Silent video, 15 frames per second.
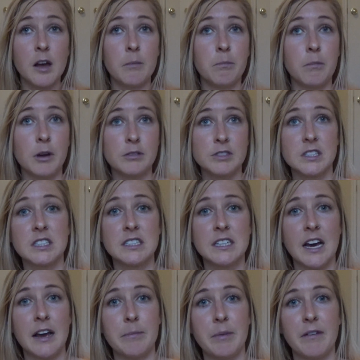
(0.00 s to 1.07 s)
most of the
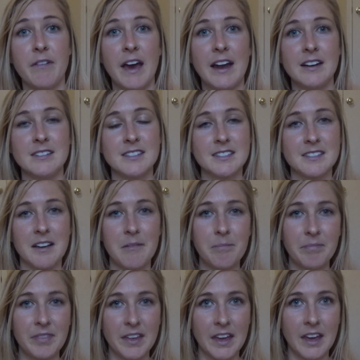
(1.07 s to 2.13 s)
time they've added
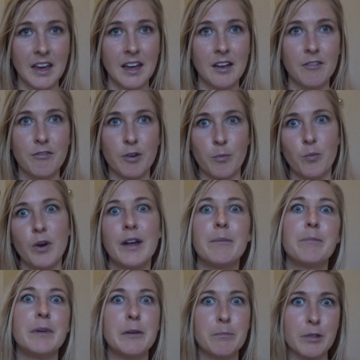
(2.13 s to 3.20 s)
something from
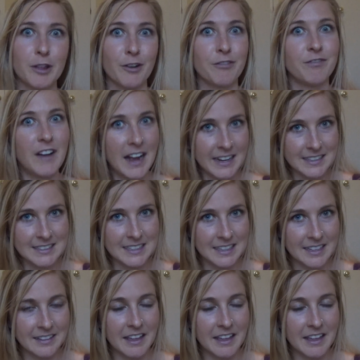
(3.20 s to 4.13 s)
what people are finding.